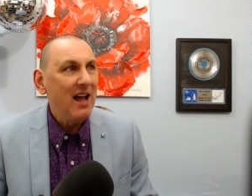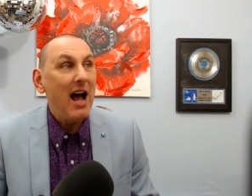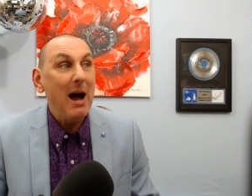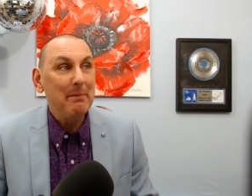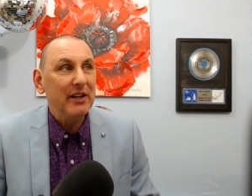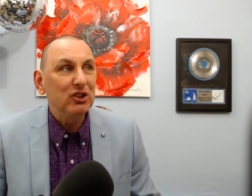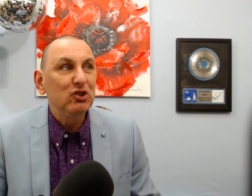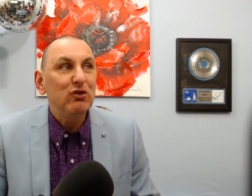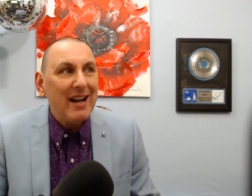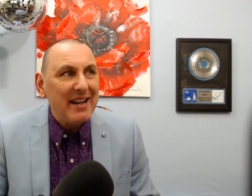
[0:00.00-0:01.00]
I'm an
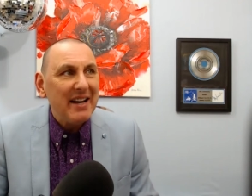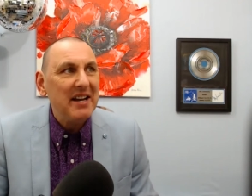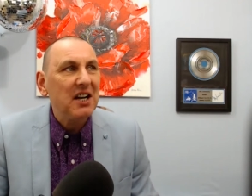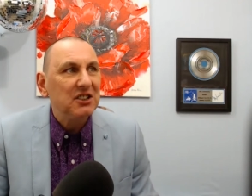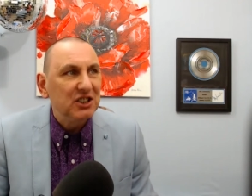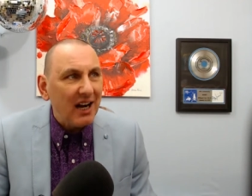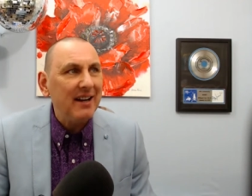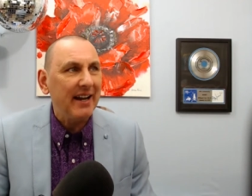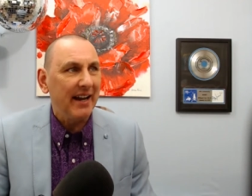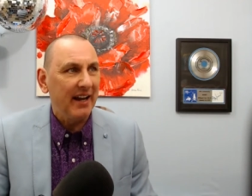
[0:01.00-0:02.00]
adrenaline
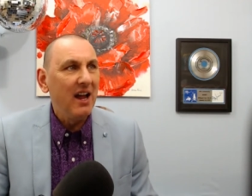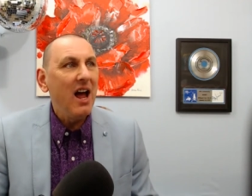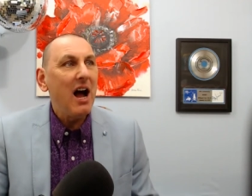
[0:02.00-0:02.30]
junkie.